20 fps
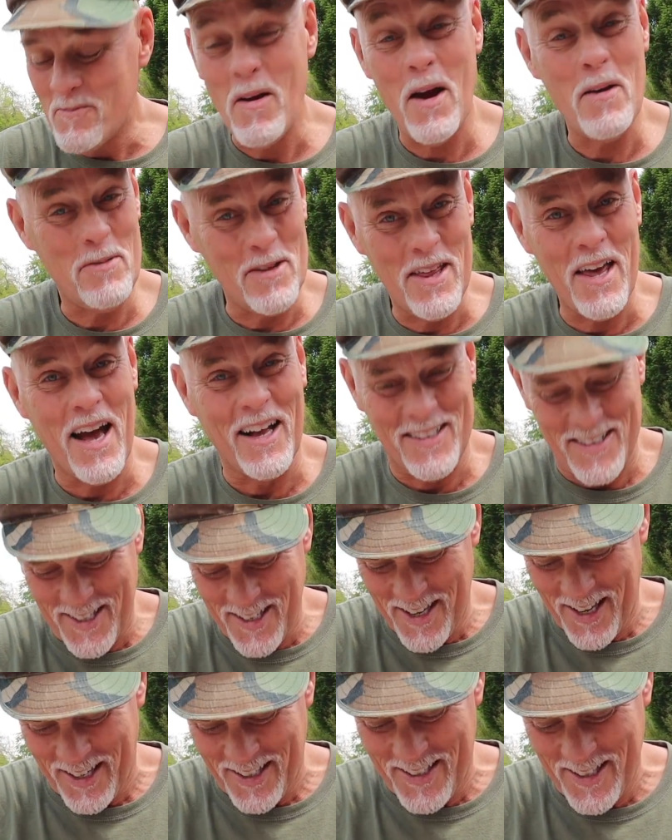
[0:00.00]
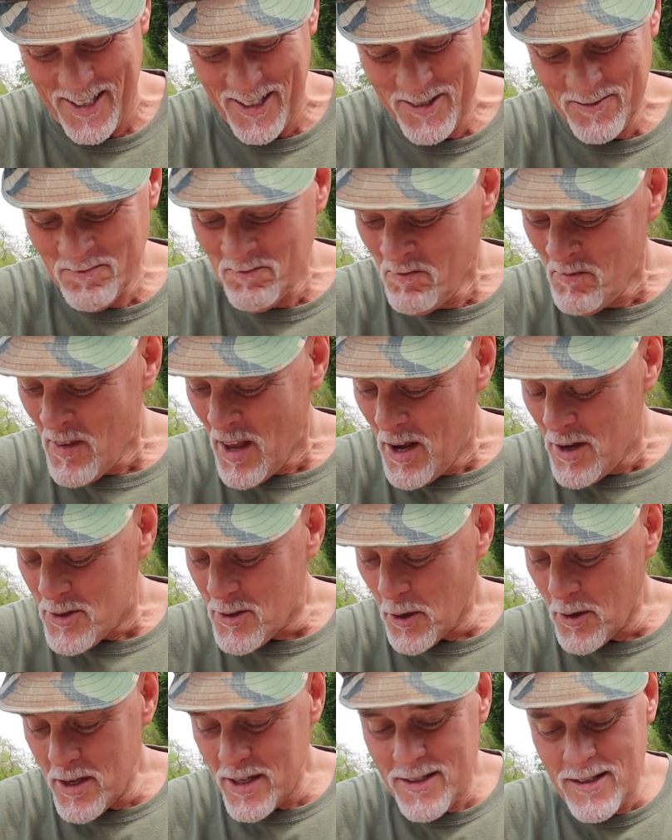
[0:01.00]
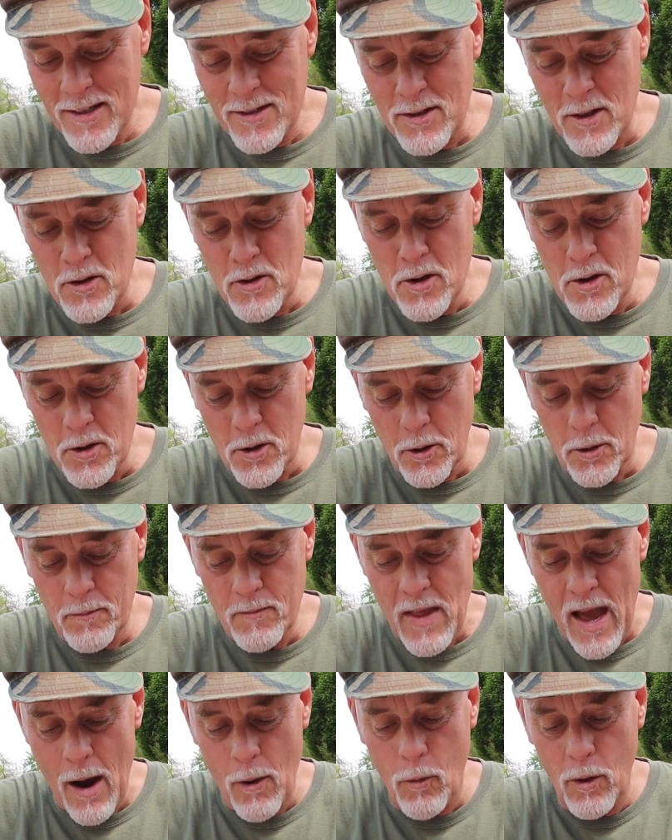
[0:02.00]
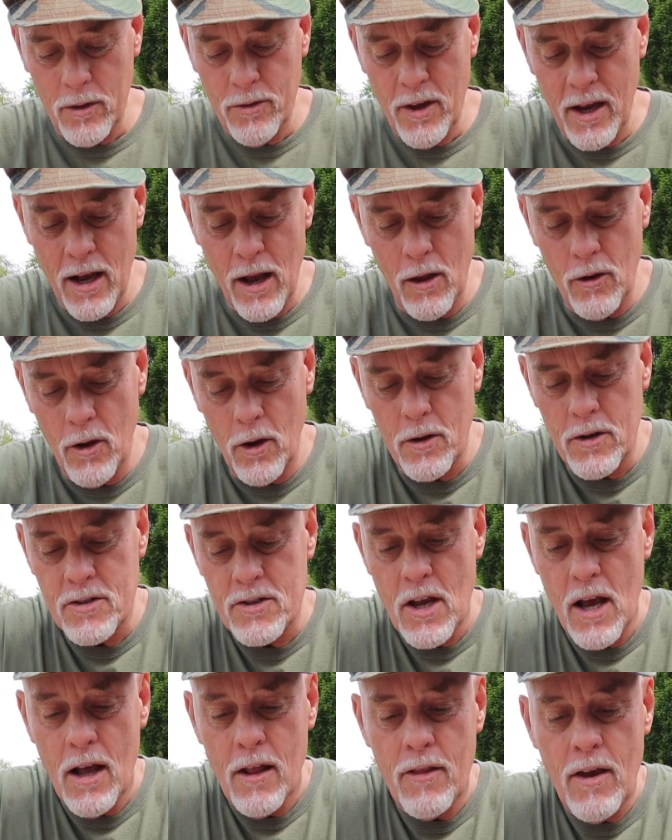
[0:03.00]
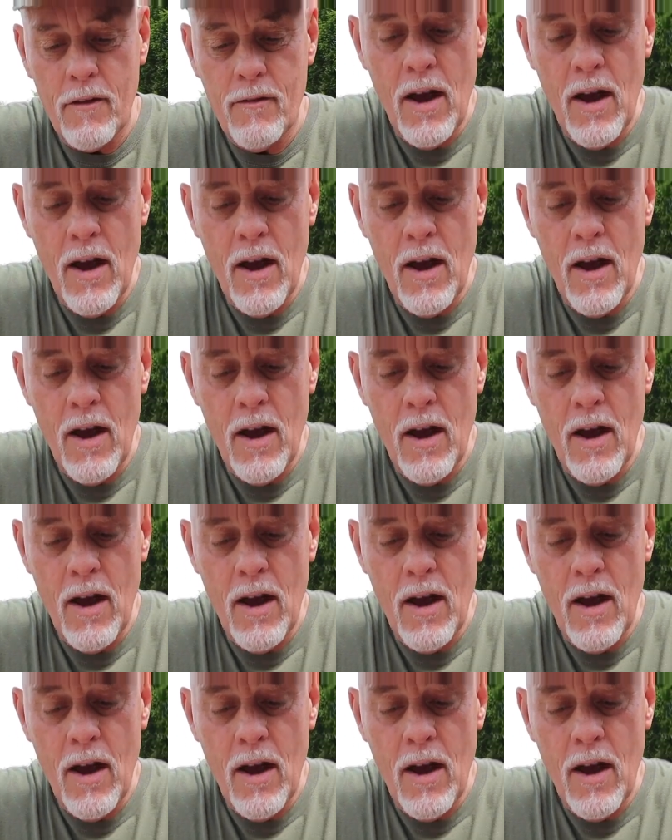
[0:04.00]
Maybe that's it. So this is the new. Now, one thing I'll notice, they've